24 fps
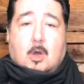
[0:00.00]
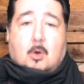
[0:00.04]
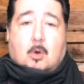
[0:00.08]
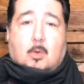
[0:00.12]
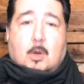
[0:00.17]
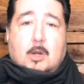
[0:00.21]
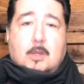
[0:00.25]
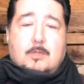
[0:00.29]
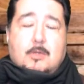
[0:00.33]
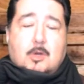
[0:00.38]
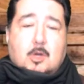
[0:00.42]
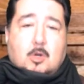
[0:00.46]

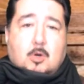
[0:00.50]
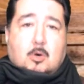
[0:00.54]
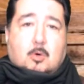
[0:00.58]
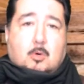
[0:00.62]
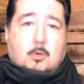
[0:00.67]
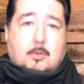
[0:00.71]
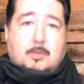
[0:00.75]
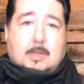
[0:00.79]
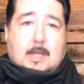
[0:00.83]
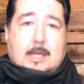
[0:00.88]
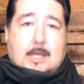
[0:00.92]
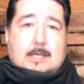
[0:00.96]
One of the
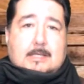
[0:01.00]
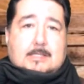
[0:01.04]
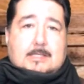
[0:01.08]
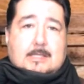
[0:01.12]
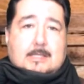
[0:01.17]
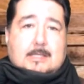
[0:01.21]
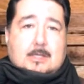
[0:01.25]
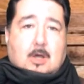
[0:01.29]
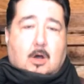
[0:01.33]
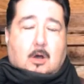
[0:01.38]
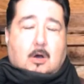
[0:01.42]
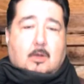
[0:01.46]
cool things
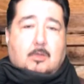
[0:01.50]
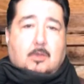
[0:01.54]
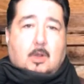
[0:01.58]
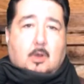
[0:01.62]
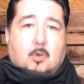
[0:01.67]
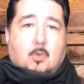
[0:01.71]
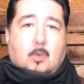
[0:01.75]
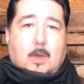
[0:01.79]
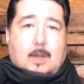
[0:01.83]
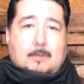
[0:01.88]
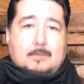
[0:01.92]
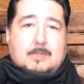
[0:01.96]
is on
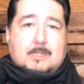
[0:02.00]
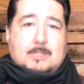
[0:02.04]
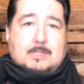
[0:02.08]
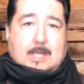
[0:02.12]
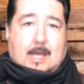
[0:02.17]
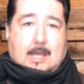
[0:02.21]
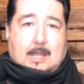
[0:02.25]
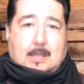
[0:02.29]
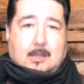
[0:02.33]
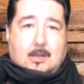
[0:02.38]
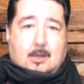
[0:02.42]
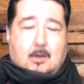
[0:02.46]
their
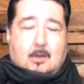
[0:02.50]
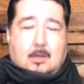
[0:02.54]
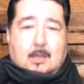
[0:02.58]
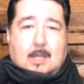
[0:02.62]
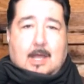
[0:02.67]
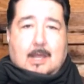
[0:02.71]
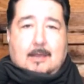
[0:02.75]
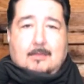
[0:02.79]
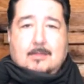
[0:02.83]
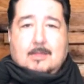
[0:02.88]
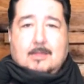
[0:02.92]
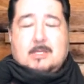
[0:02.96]
website, a
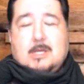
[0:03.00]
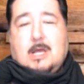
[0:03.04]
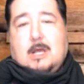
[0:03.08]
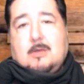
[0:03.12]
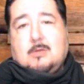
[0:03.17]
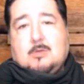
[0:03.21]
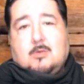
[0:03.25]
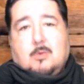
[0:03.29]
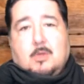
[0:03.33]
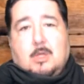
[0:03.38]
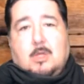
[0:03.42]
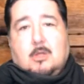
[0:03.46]
lot of the
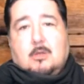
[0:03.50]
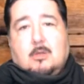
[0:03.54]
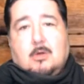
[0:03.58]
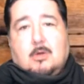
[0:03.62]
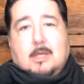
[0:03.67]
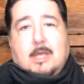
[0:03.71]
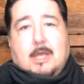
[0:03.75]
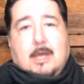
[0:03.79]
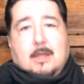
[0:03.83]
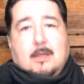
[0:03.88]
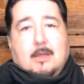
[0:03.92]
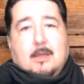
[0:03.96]
times when you
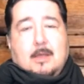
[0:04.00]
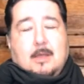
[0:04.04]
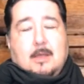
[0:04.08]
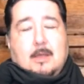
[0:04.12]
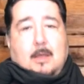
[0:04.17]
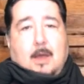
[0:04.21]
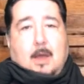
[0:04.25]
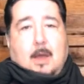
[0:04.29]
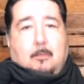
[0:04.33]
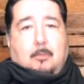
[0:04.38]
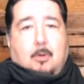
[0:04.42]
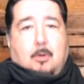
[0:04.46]
look at
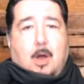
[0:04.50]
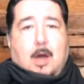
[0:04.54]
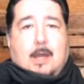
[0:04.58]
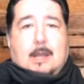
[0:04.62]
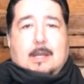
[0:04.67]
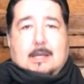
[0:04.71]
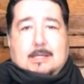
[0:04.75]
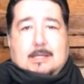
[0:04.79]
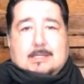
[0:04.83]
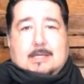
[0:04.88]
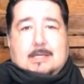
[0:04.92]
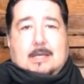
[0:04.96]

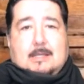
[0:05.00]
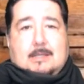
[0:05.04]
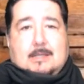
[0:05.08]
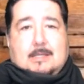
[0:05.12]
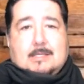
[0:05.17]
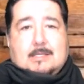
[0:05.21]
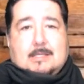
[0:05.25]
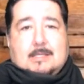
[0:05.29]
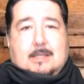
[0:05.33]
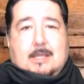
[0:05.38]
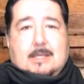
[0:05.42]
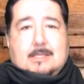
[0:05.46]
products like
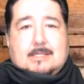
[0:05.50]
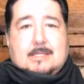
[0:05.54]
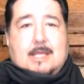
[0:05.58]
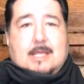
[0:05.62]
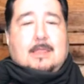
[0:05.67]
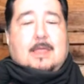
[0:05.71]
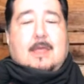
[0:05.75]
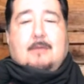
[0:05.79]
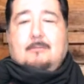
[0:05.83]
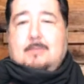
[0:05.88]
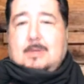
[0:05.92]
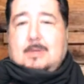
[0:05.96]
this and they say
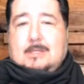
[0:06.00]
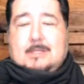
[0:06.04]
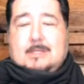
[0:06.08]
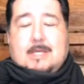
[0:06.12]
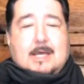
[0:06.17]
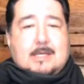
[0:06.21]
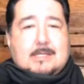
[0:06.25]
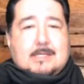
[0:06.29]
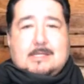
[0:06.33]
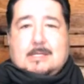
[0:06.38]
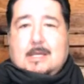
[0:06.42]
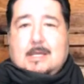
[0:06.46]
they've been
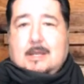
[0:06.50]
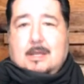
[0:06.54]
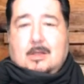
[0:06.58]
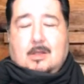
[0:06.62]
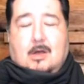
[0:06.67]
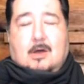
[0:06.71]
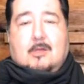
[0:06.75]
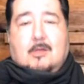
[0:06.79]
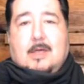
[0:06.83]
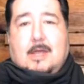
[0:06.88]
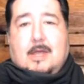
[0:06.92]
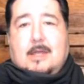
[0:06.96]
tested and
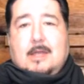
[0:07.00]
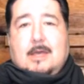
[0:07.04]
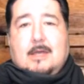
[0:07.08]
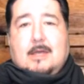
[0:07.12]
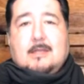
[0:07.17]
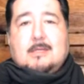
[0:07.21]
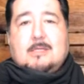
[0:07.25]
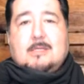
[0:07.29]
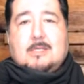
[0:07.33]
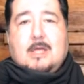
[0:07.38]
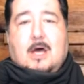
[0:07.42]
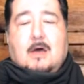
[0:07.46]
all that
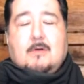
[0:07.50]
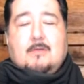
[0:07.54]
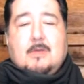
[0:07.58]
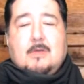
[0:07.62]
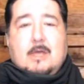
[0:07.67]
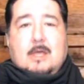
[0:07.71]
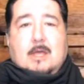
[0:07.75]
kind of stuff,